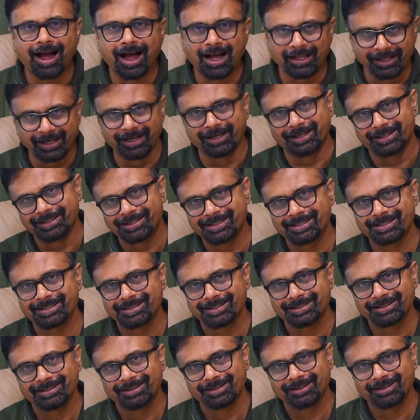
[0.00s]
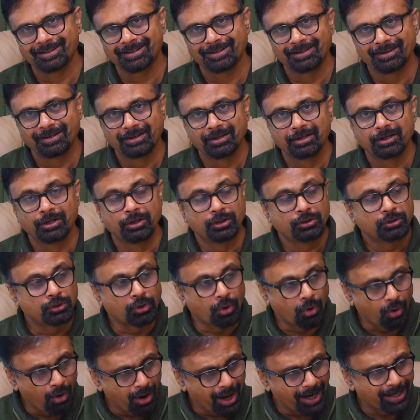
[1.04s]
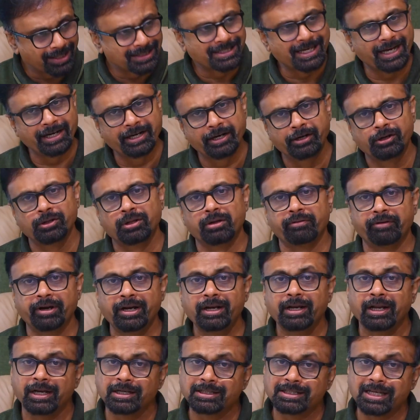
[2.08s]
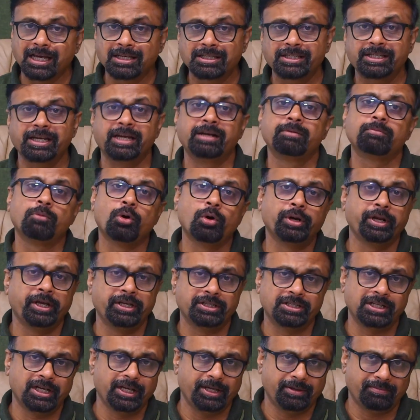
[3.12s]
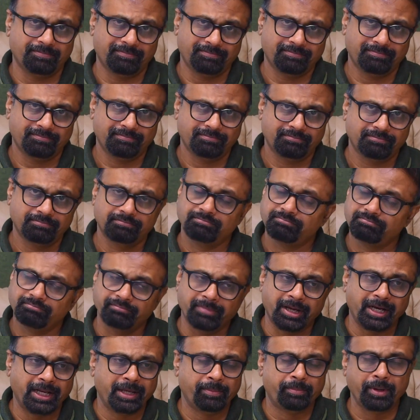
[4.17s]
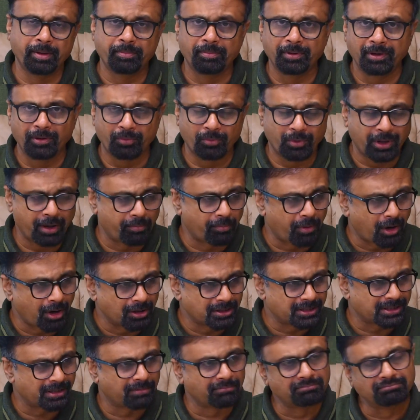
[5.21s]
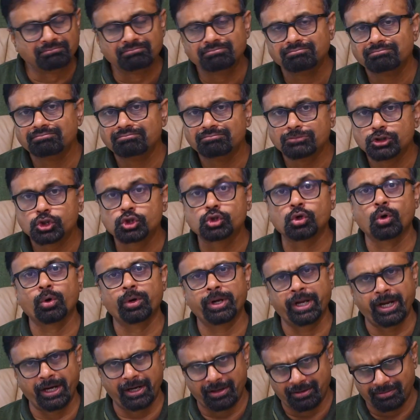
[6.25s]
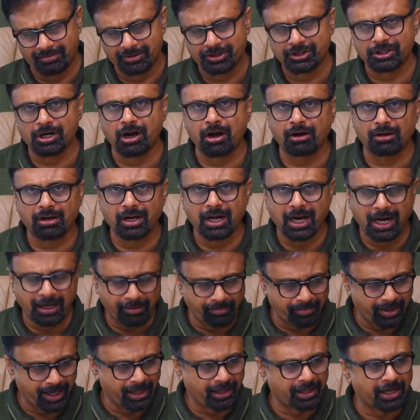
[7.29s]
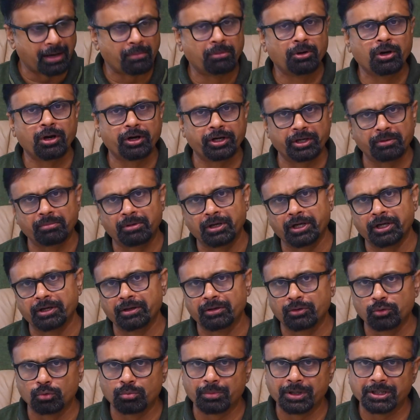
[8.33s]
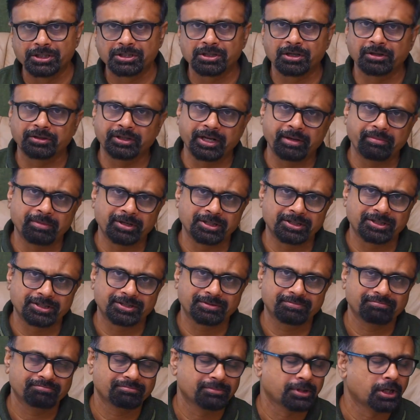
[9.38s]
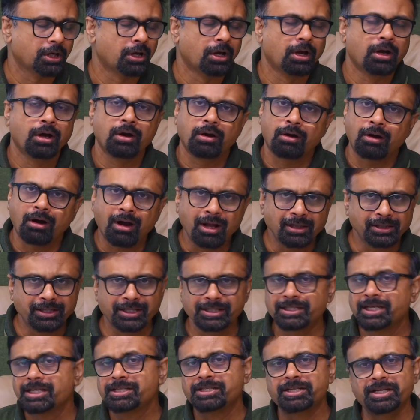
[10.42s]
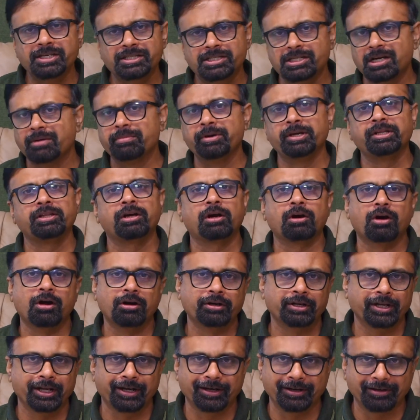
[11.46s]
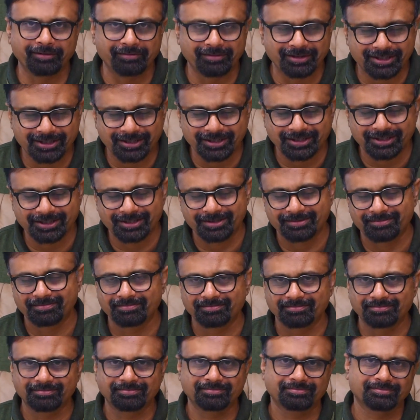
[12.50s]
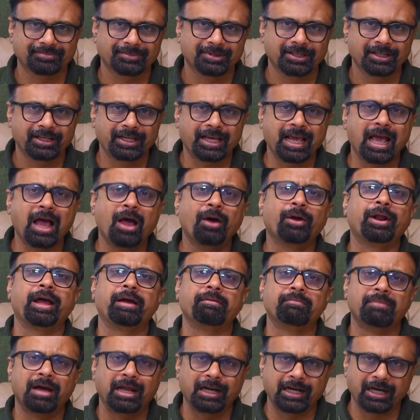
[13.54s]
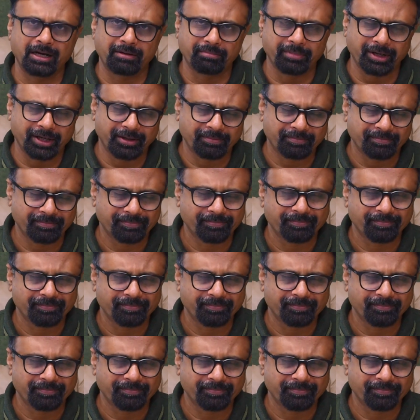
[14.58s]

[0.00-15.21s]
others throw anxiety to the wind and succeed more easily. Many people would have bought some storied stock and made double or triple in 2 months or 3 months. All this is disturbing the contrarian investors. Kya ho raha hai market mein?